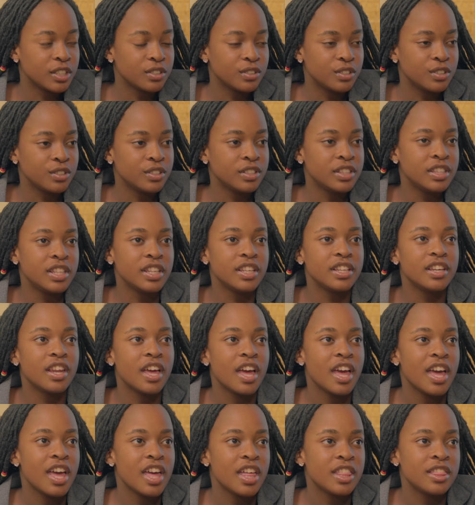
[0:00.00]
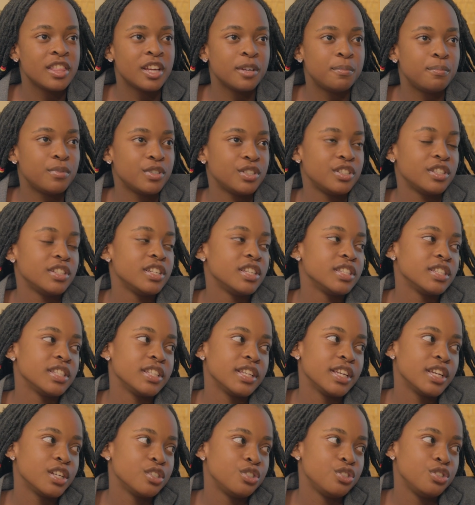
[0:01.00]
done good, then that pressure
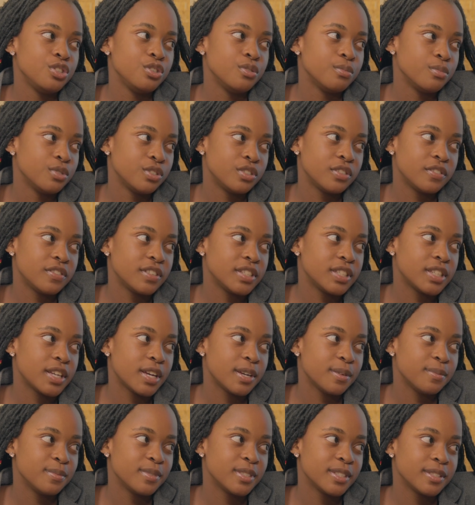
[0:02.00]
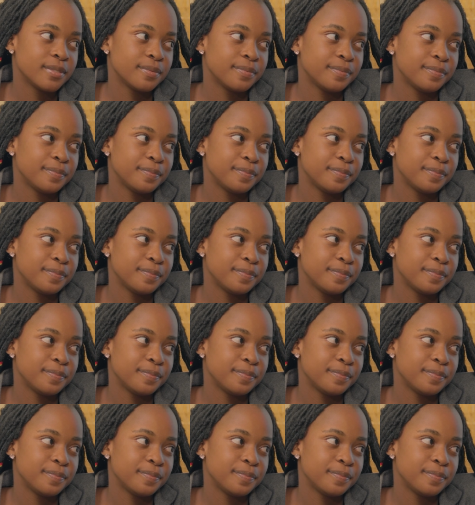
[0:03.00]
doesn't get to you most of the times.